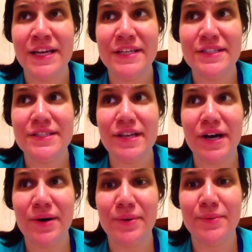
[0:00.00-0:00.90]

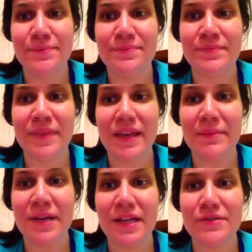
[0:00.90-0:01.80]
So
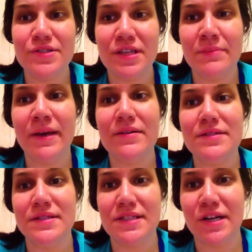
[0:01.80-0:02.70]
I'm going to use Jillian Michaels
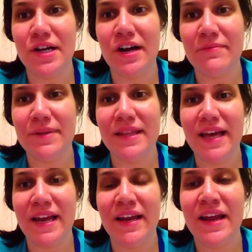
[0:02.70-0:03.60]
to start off, but
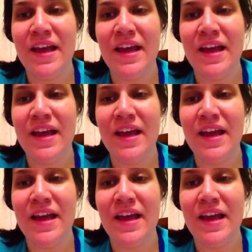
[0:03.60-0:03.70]
then